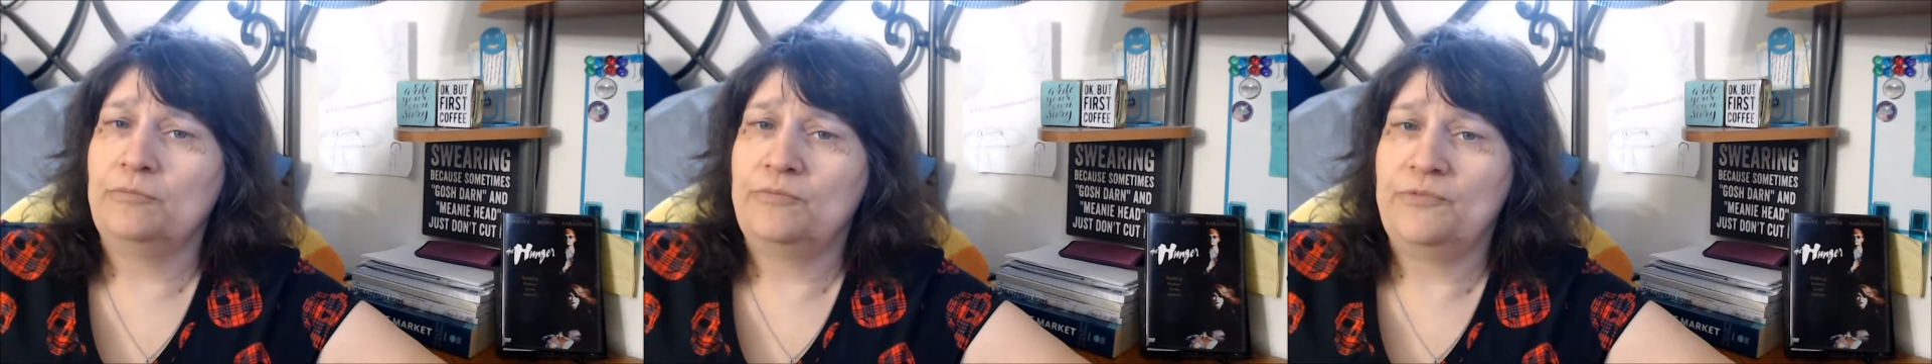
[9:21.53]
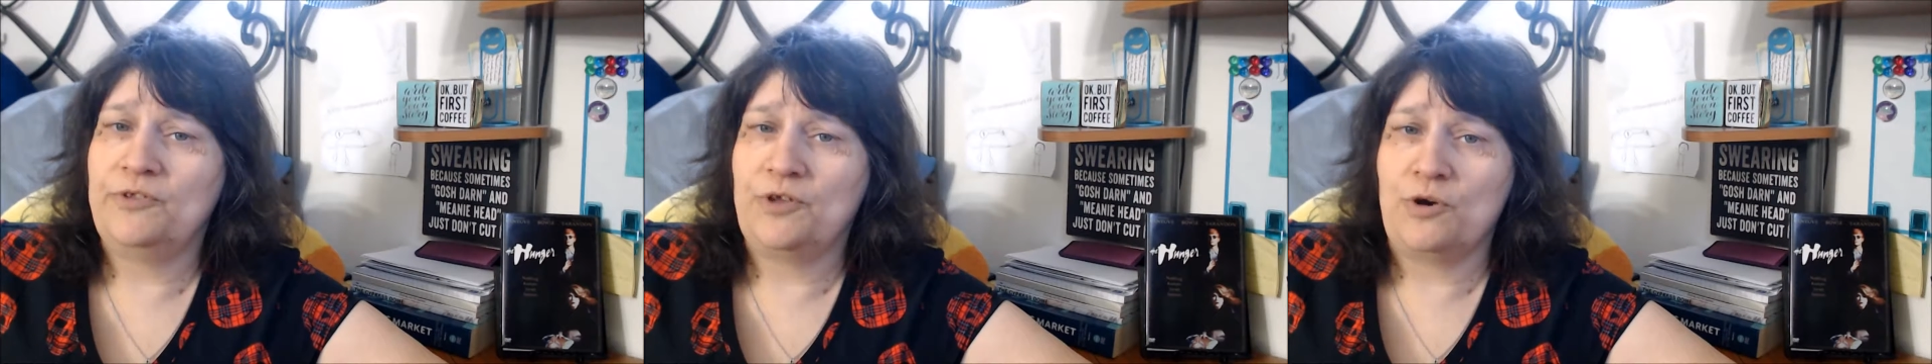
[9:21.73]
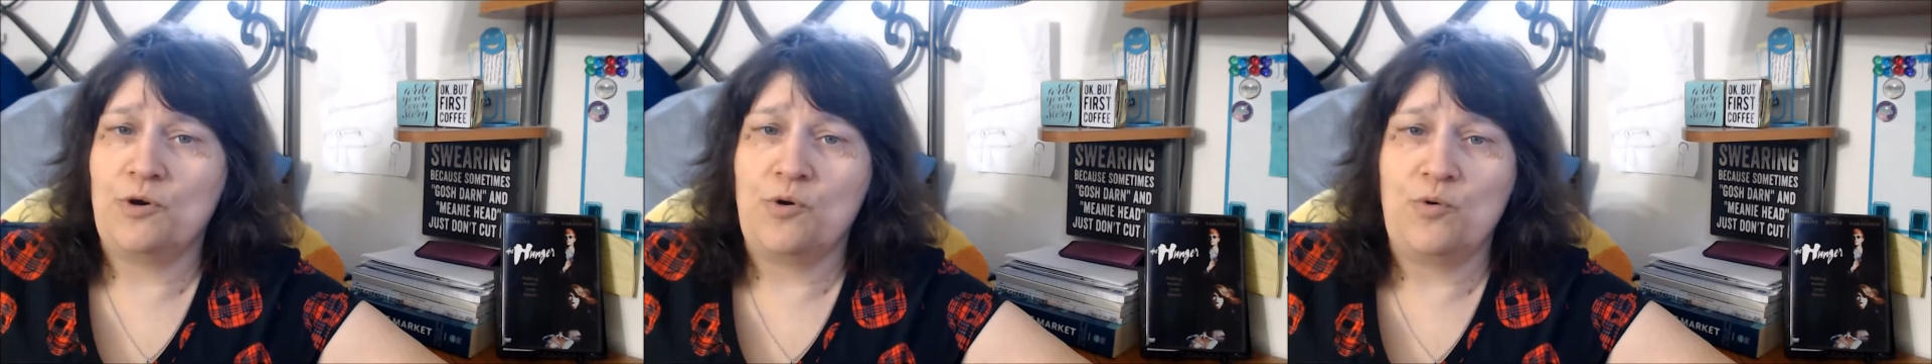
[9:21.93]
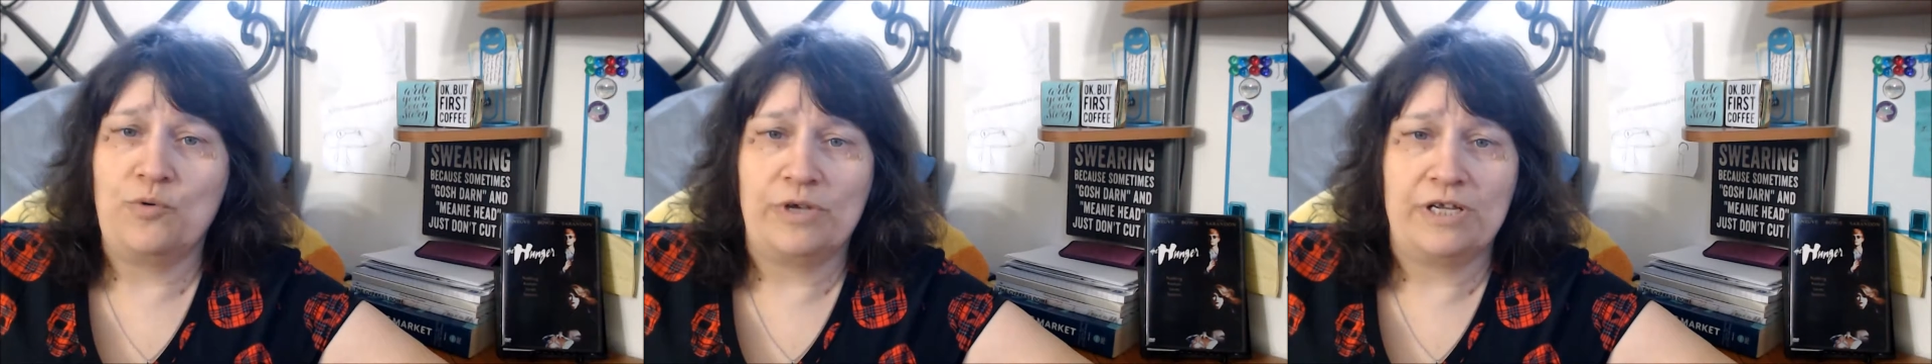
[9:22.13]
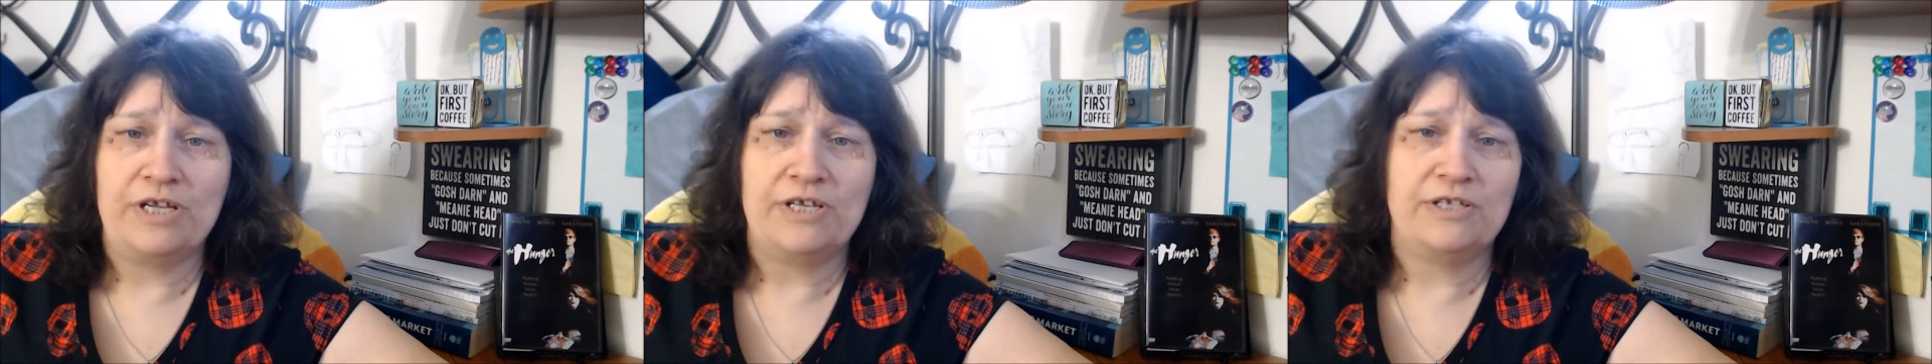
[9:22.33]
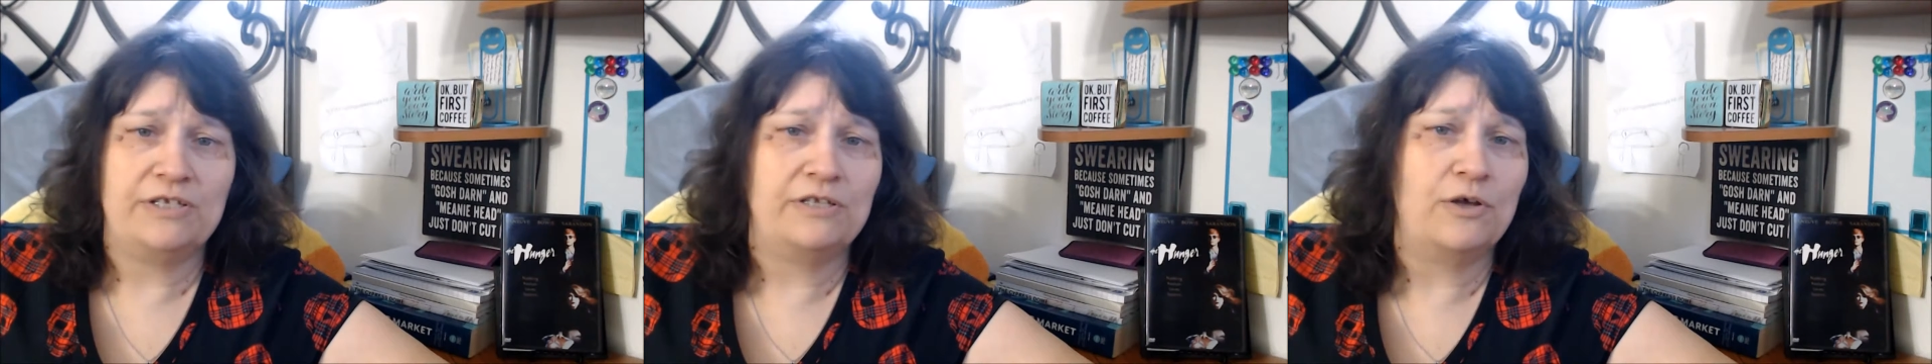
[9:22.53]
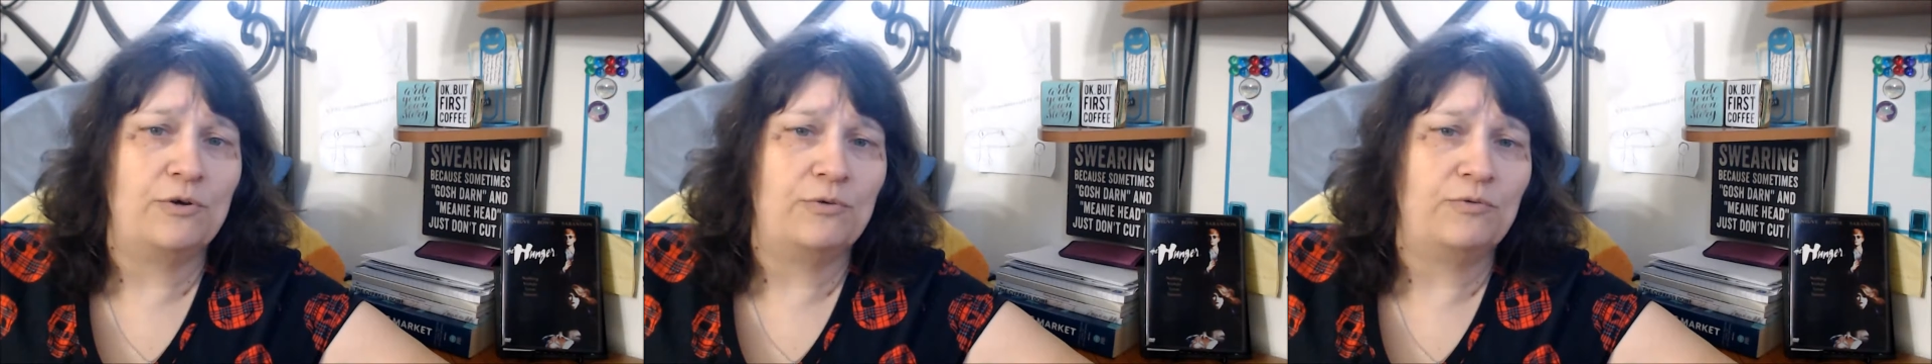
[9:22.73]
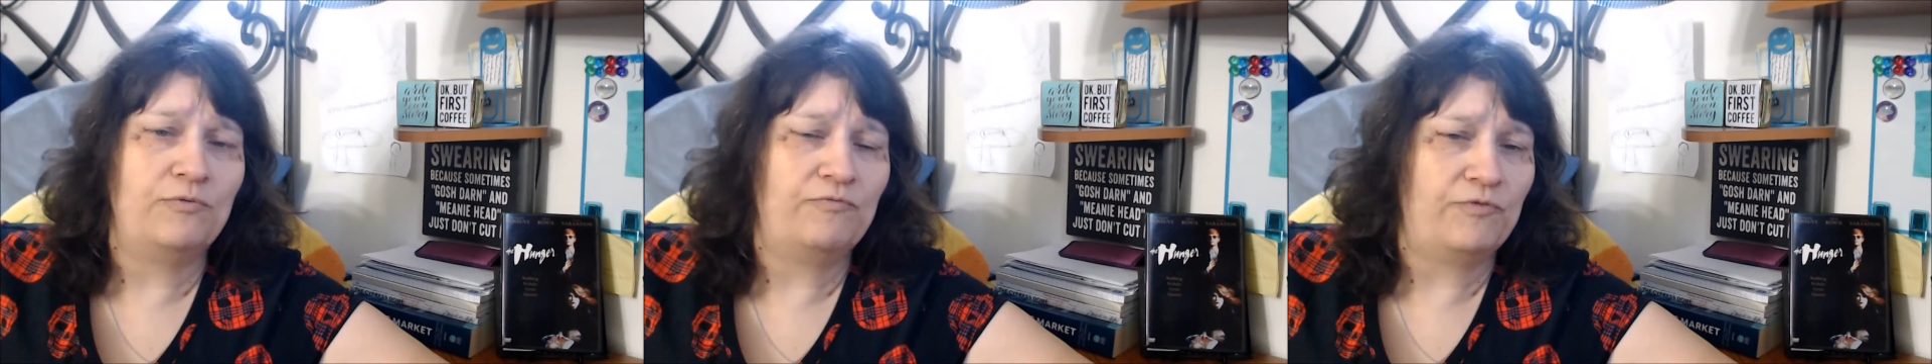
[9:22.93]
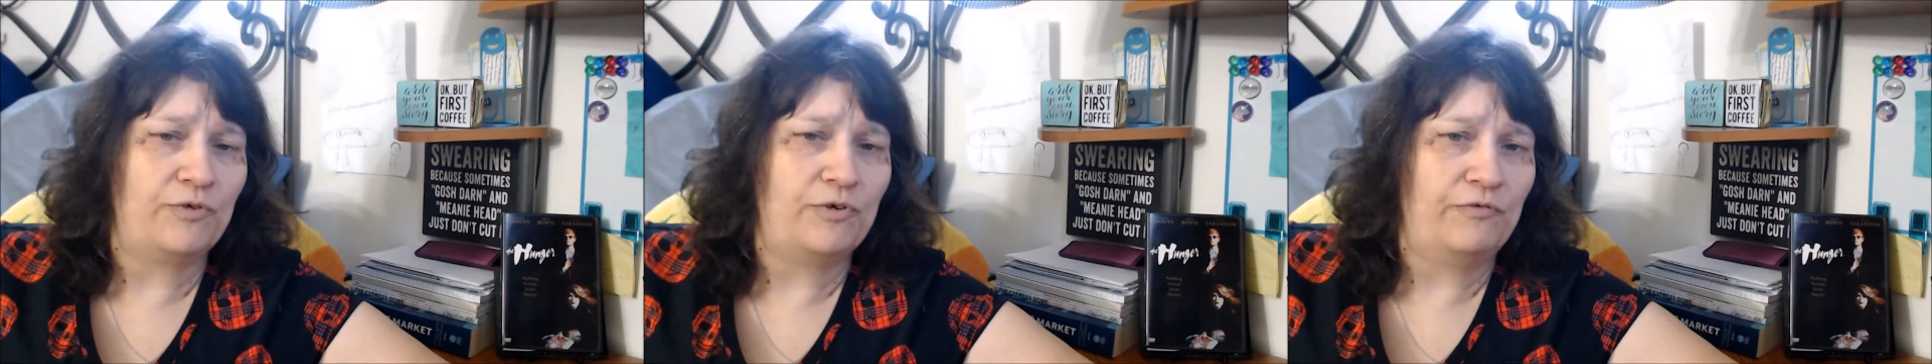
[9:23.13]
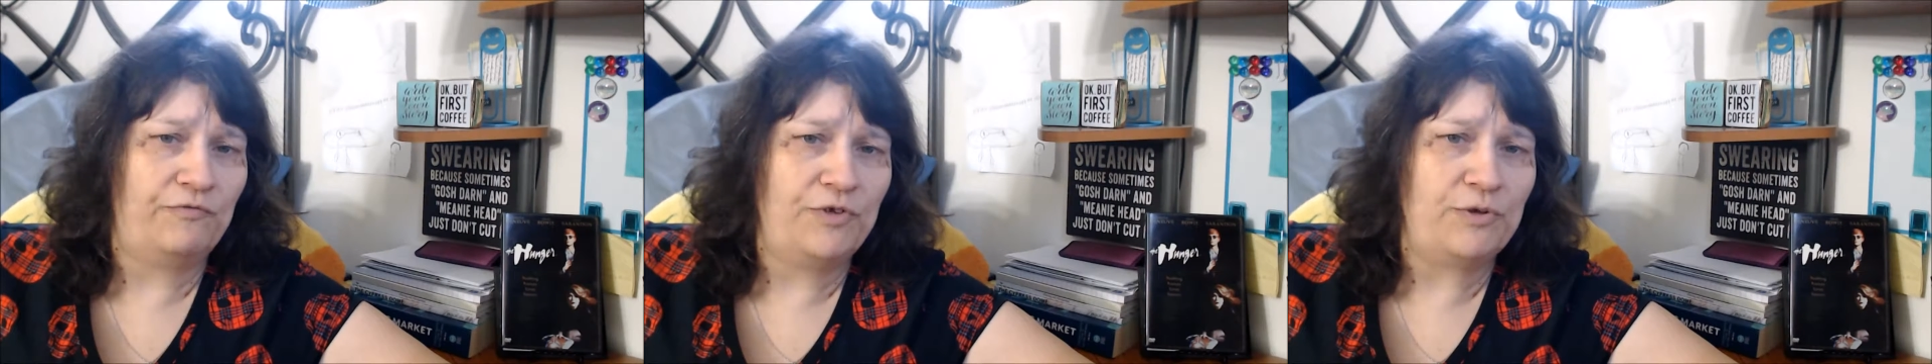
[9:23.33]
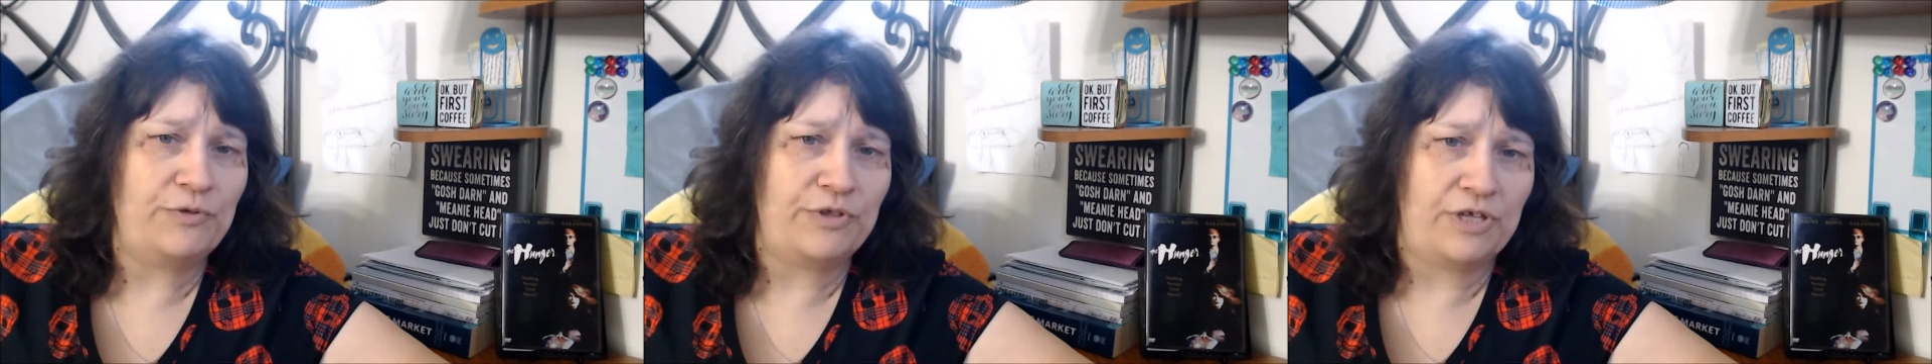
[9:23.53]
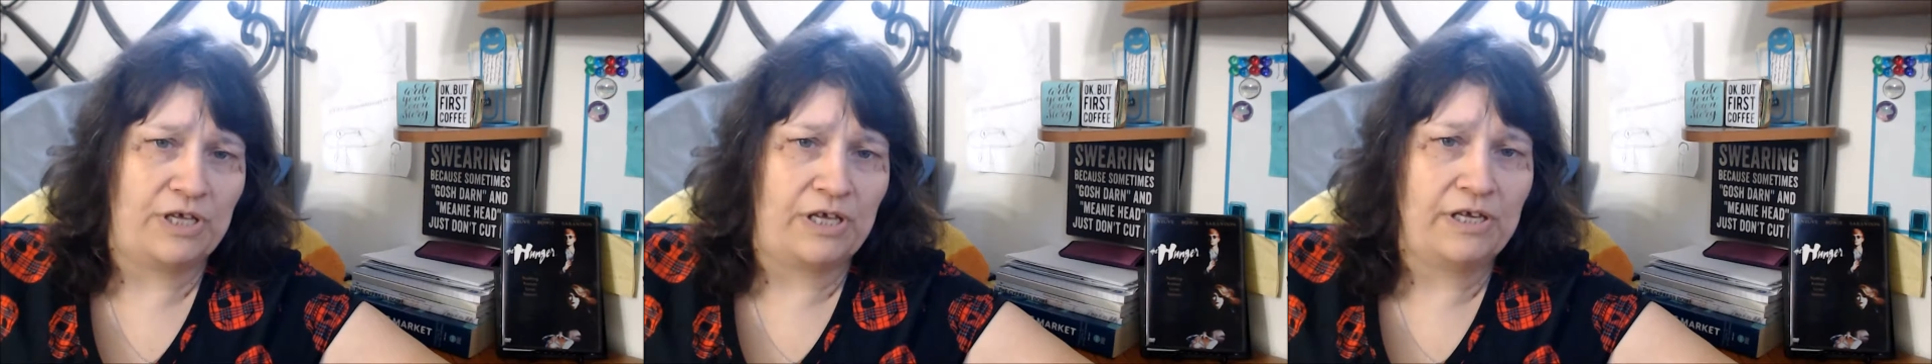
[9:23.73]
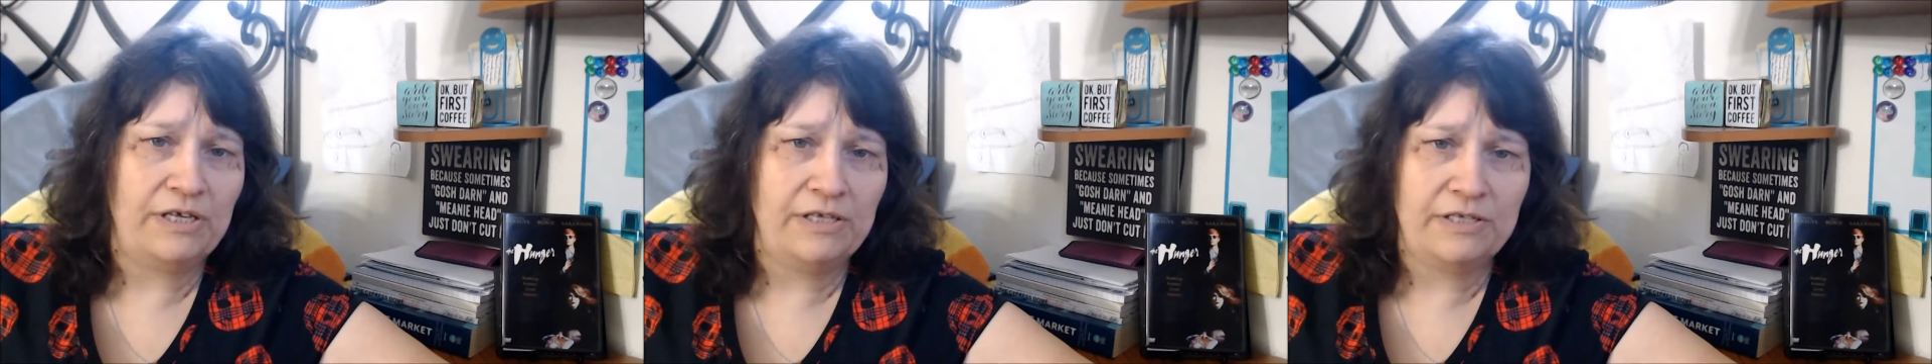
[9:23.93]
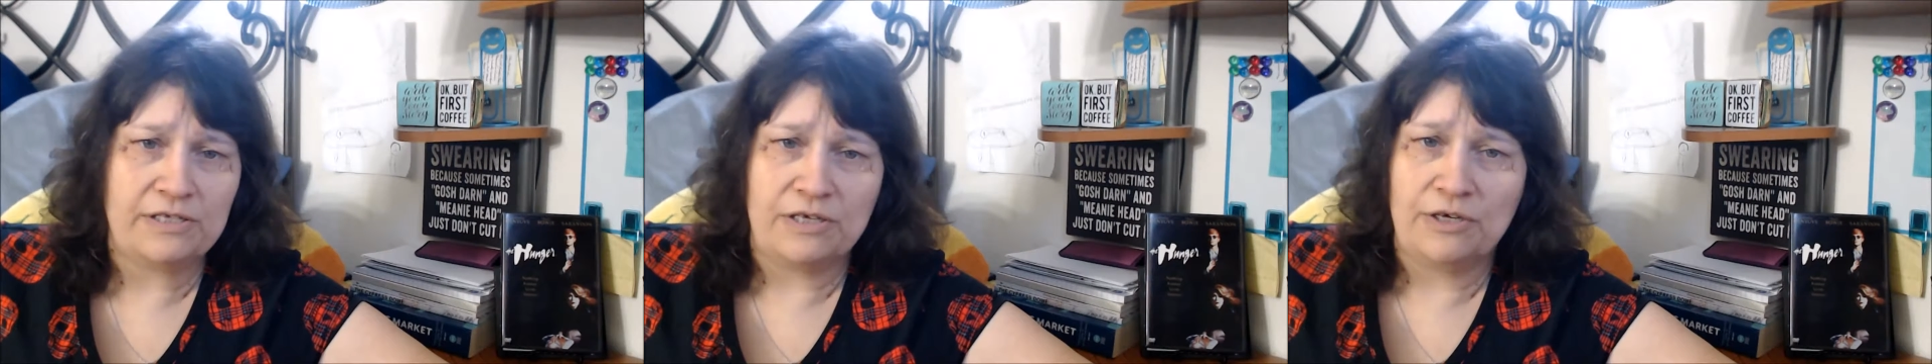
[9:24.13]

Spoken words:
though it is known for a few things.